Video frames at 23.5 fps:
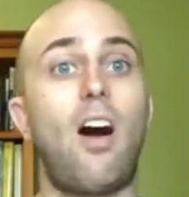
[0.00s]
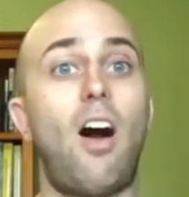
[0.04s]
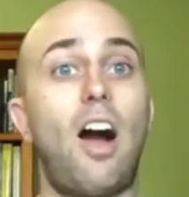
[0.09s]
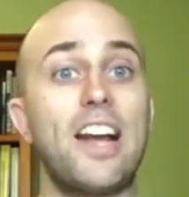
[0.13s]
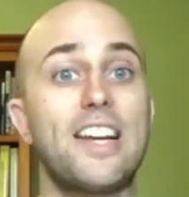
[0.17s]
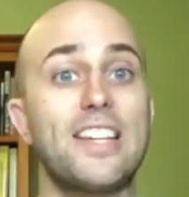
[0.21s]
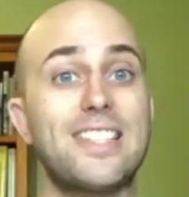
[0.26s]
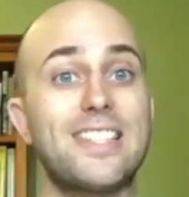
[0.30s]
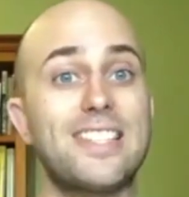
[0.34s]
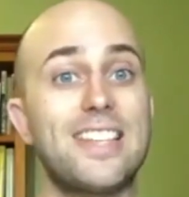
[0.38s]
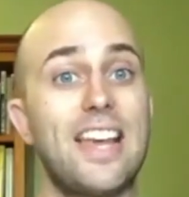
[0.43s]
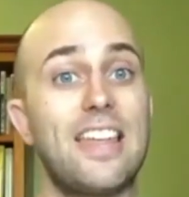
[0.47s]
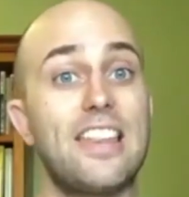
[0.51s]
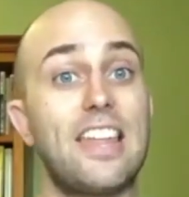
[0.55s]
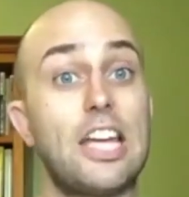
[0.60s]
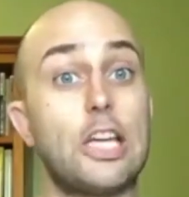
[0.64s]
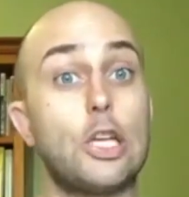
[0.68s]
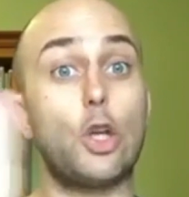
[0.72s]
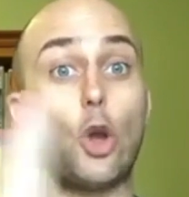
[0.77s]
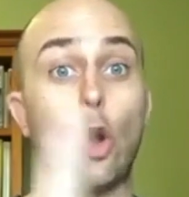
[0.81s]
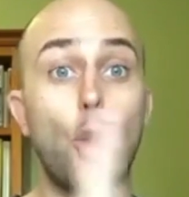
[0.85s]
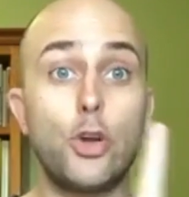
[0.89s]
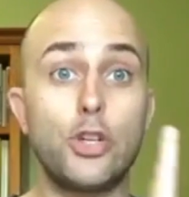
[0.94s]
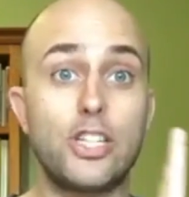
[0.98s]
I could say
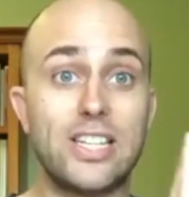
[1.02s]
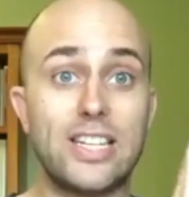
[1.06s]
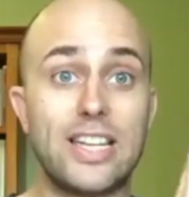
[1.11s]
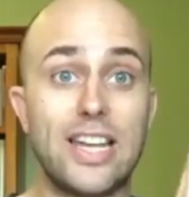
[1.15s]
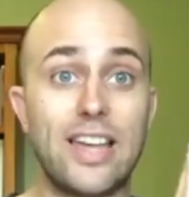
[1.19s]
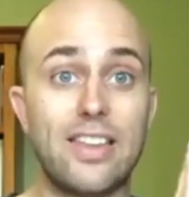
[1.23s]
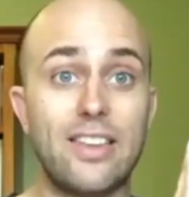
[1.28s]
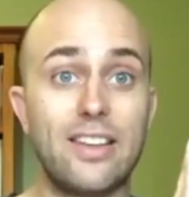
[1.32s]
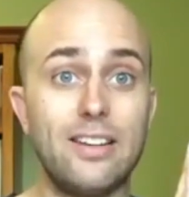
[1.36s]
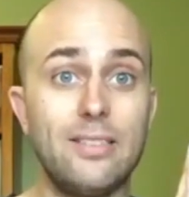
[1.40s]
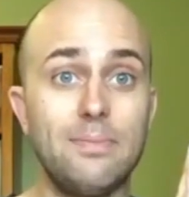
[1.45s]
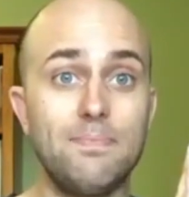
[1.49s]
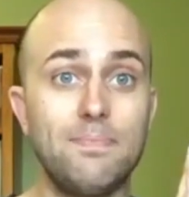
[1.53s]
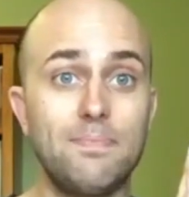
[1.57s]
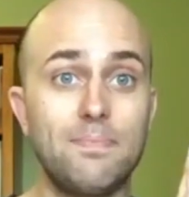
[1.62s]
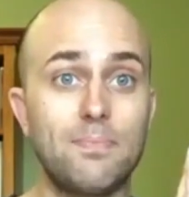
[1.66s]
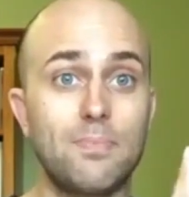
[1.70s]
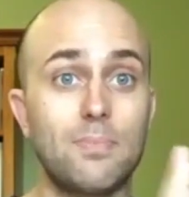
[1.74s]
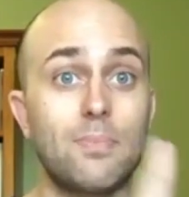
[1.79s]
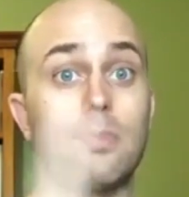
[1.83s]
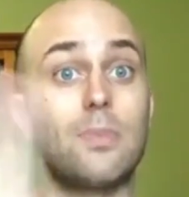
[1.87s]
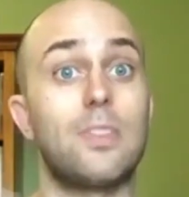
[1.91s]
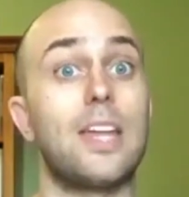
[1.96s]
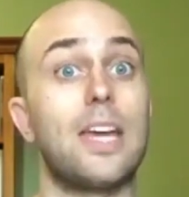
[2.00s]
go together,
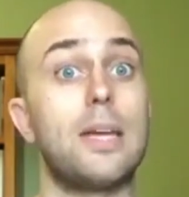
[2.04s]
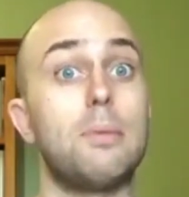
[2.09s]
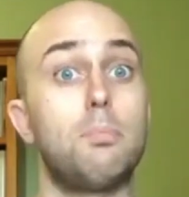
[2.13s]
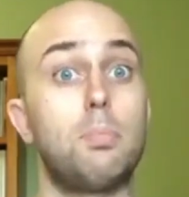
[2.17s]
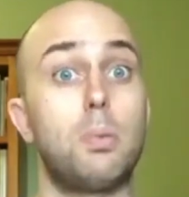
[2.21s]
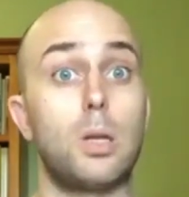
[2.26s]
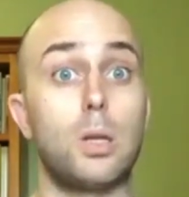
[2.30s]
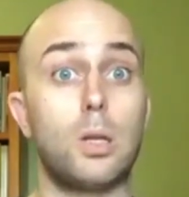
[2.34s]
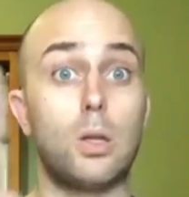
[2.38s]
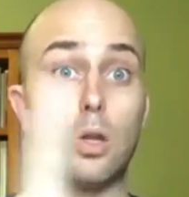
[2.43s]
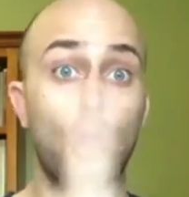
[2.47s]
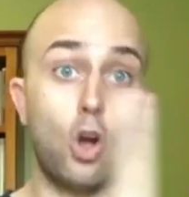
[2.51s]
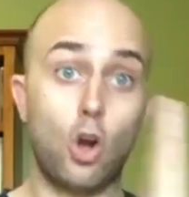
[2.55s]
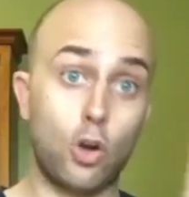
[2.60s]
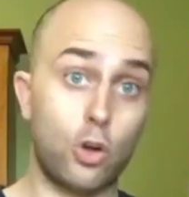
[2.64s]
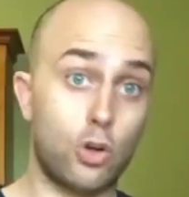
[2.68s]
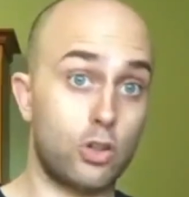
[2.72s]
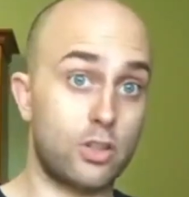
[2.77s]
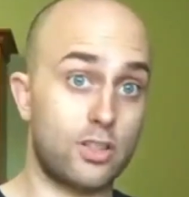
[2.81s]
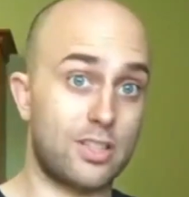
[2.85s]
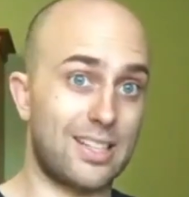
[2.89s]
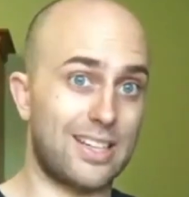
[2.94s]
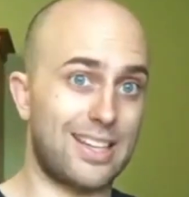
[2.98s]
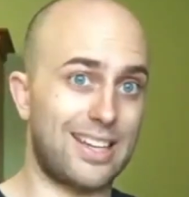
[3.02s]
they
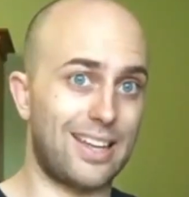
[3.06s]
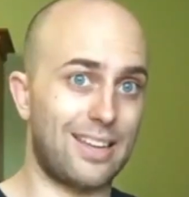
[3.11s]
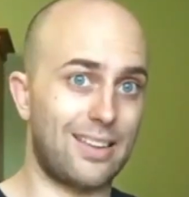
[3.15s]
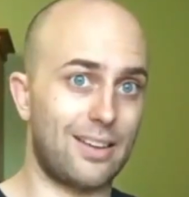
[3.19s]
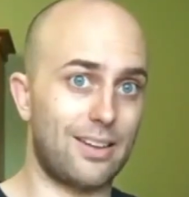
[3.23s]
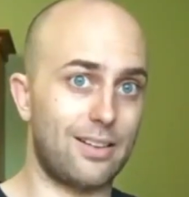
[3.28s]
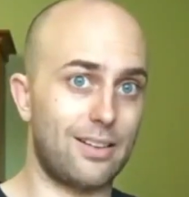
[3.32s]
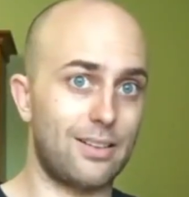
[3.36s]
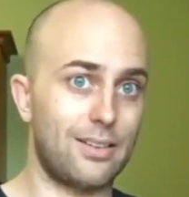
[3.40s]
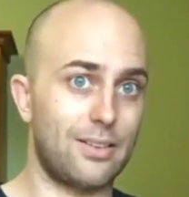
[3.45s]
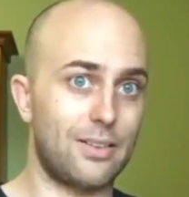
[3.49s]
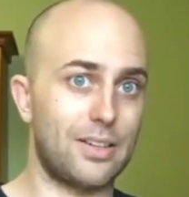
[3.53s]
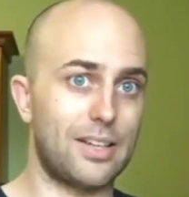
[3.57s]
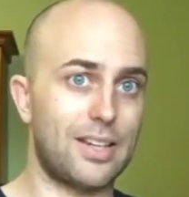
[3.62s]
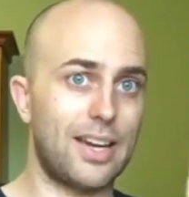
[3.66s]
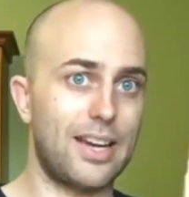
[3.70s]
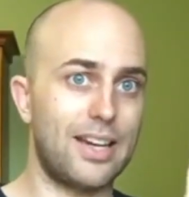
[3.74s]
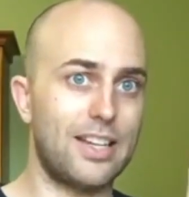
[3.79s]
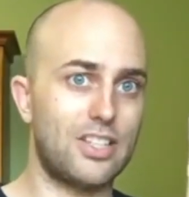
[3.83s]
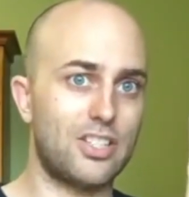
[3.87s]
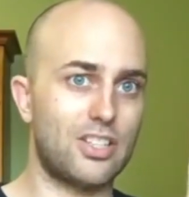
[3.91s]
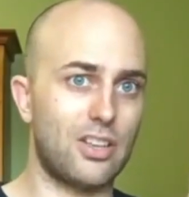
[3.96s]
belong together, okay?